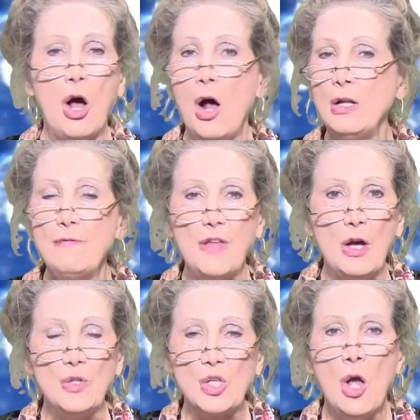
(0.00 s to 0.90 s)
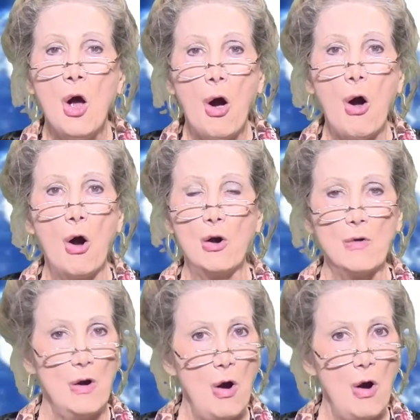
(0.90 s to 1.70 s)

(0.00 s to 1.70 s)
All of those are